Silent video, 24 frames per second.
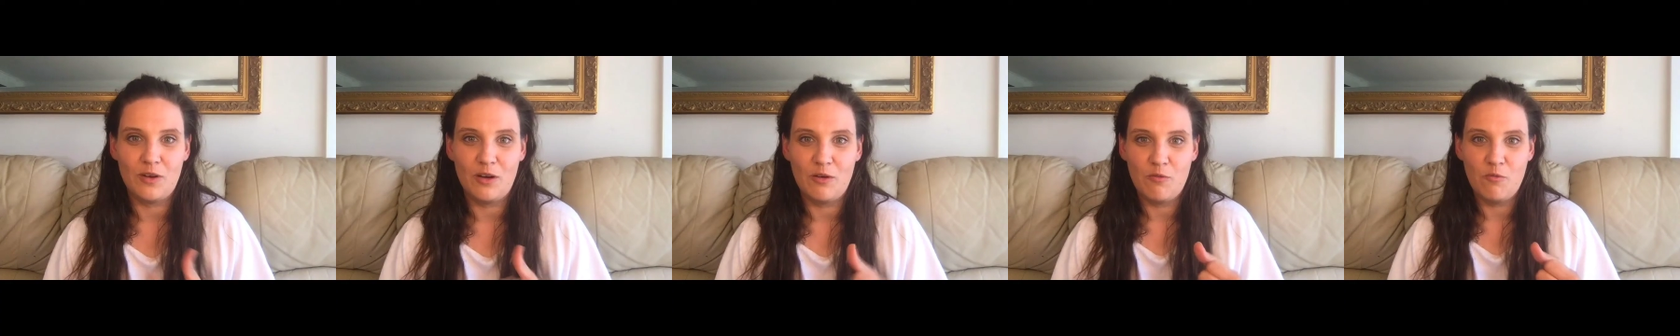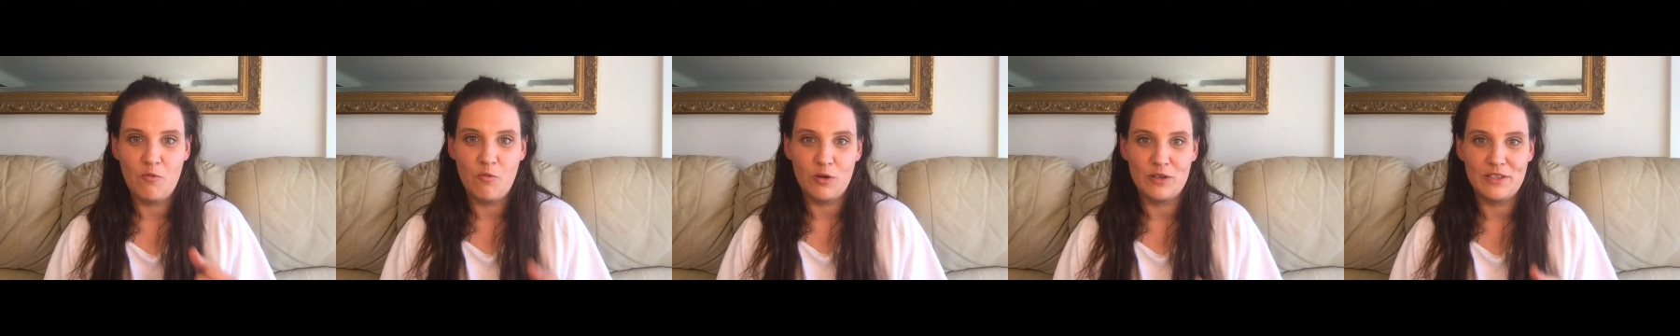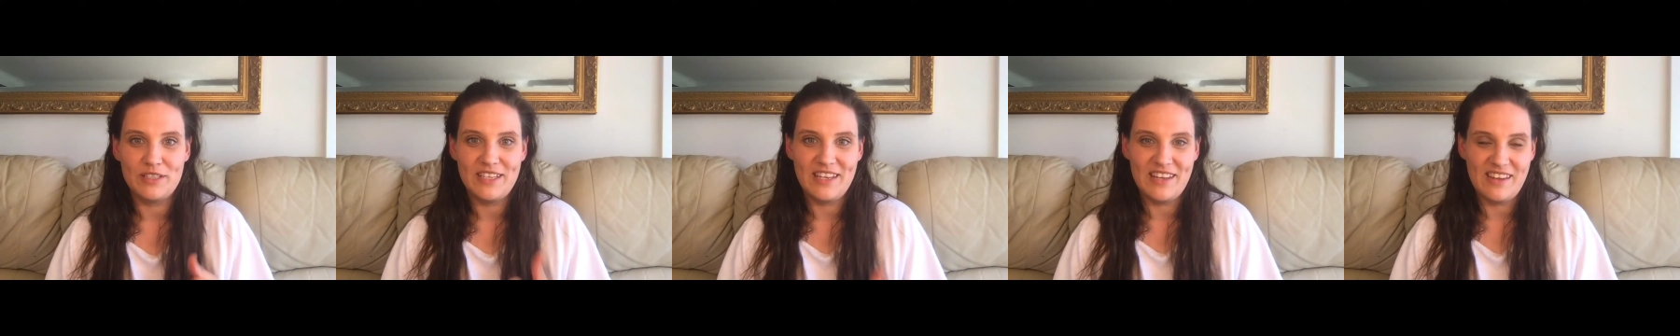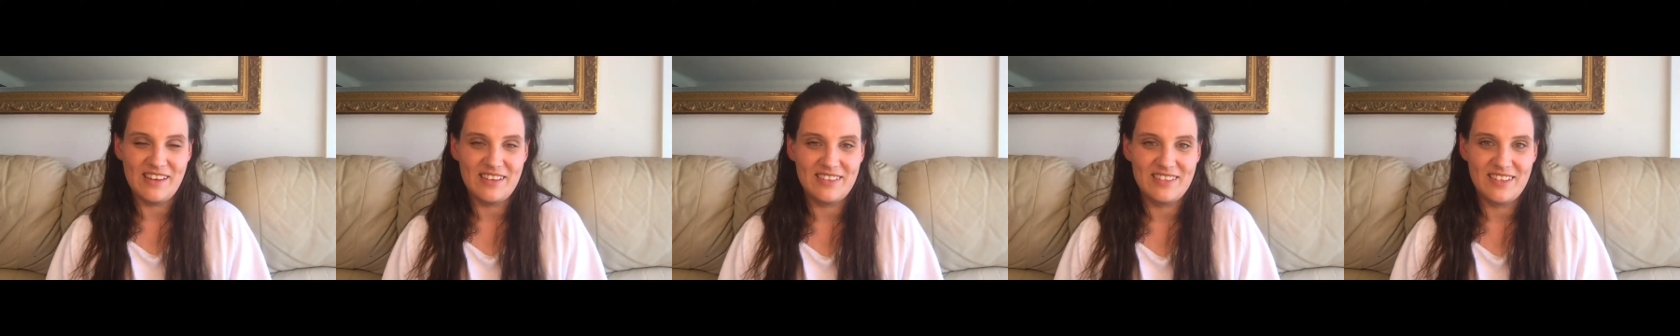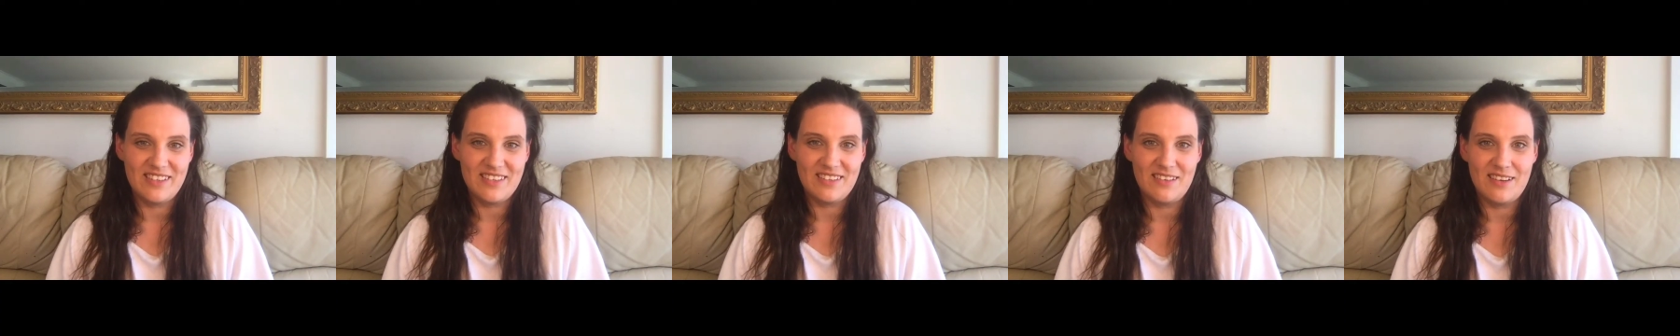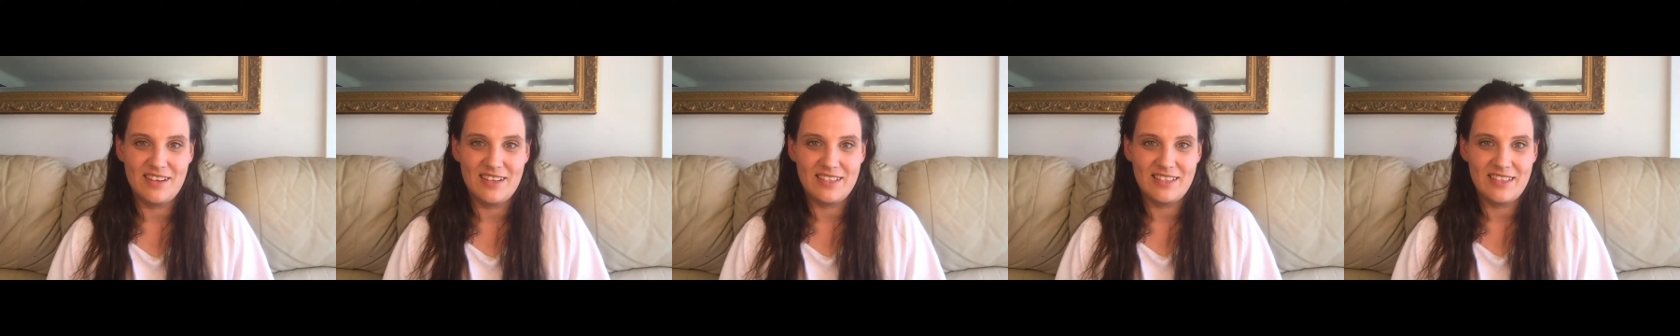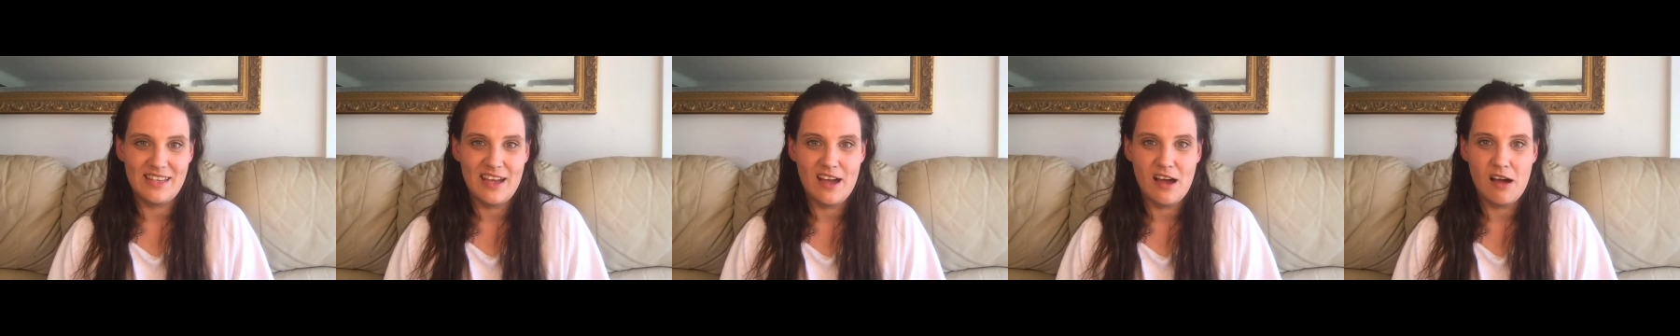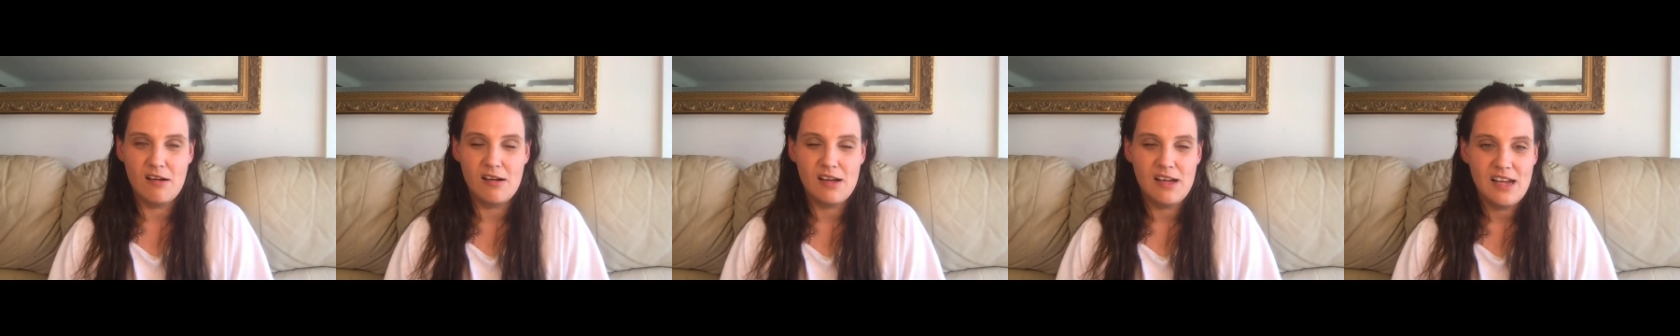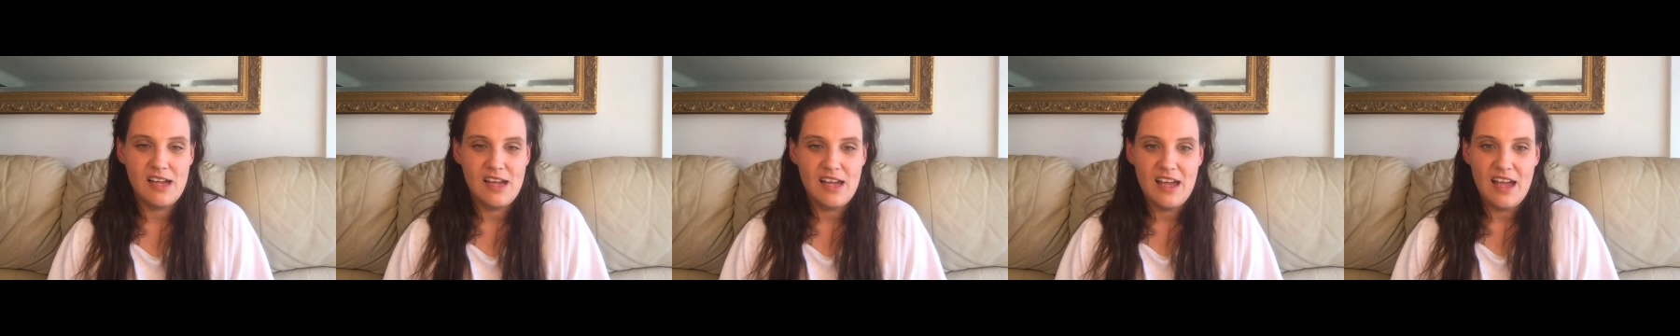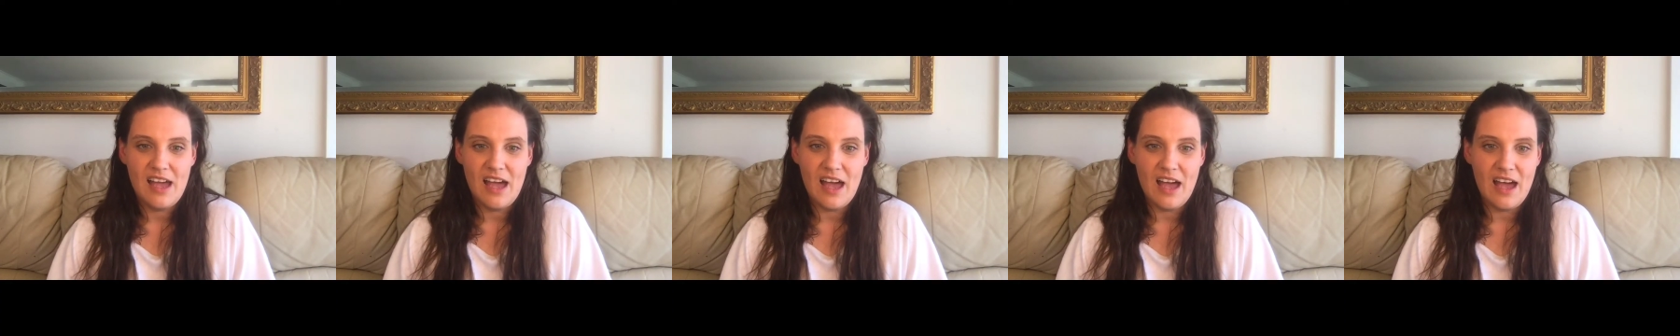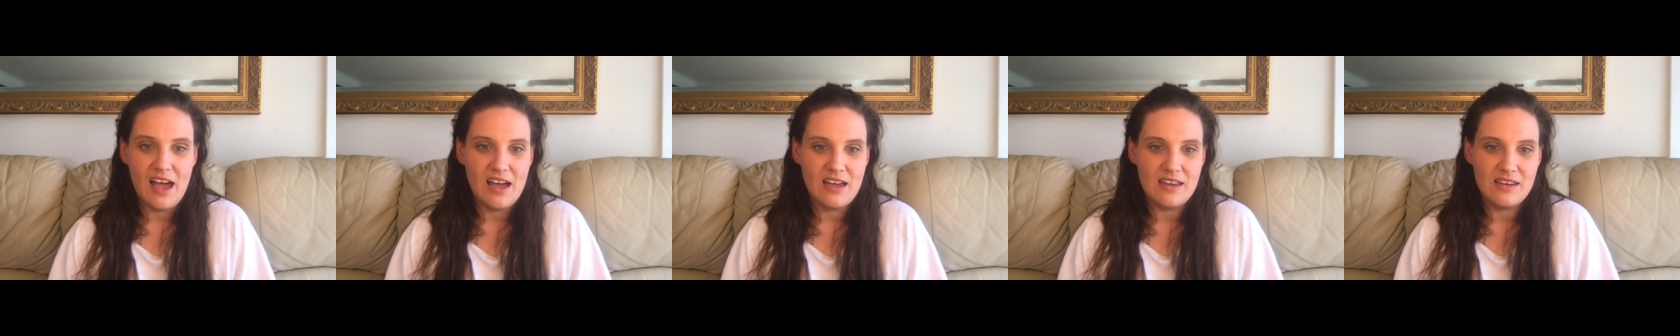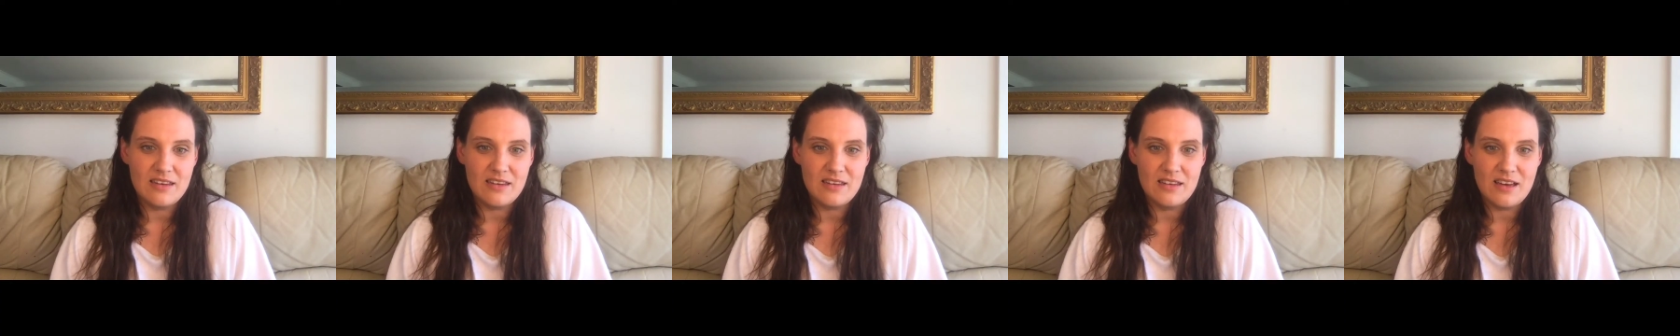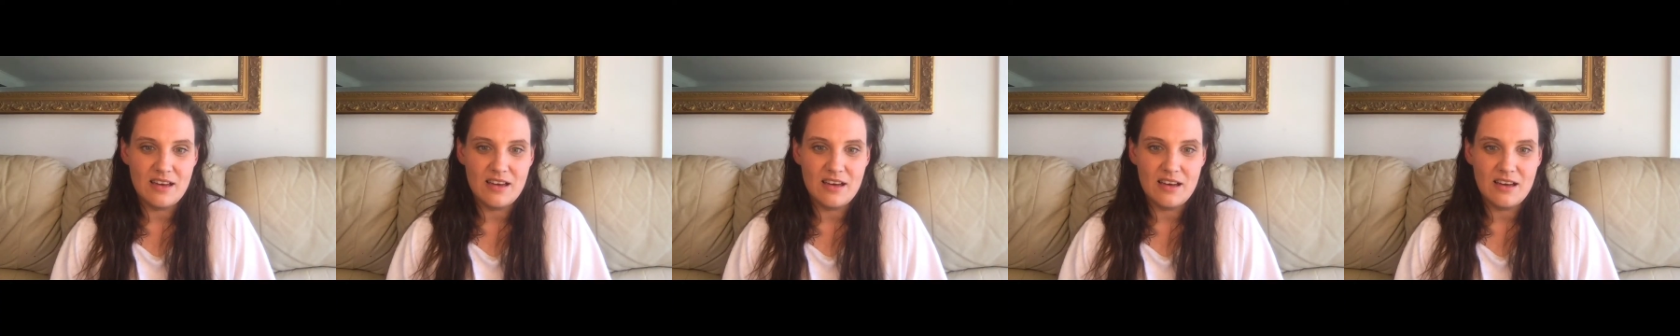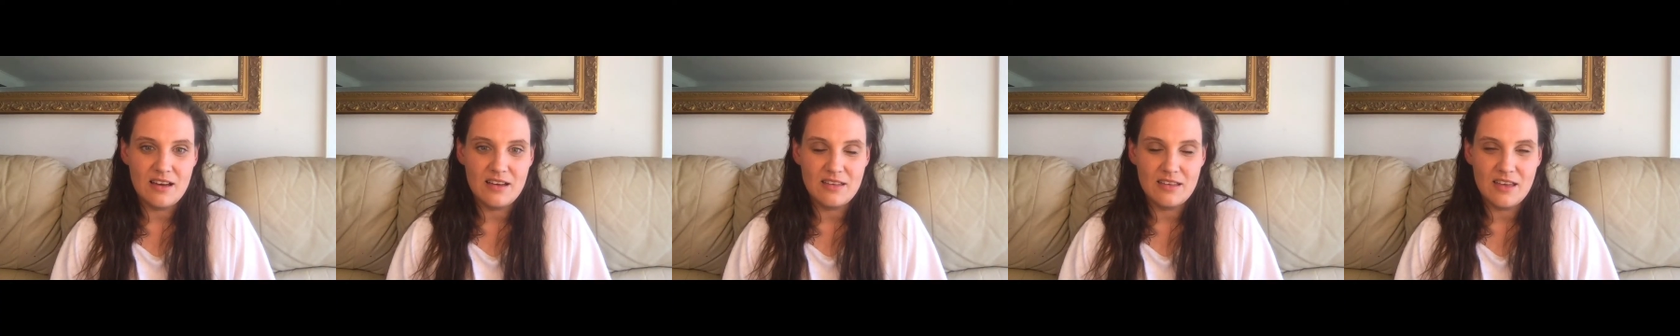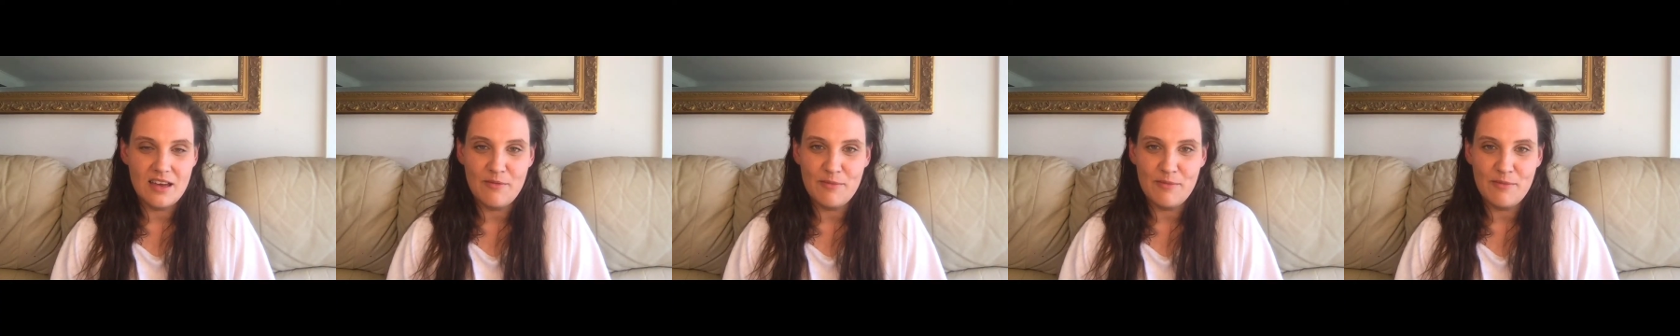I want to exercise now. And yeah,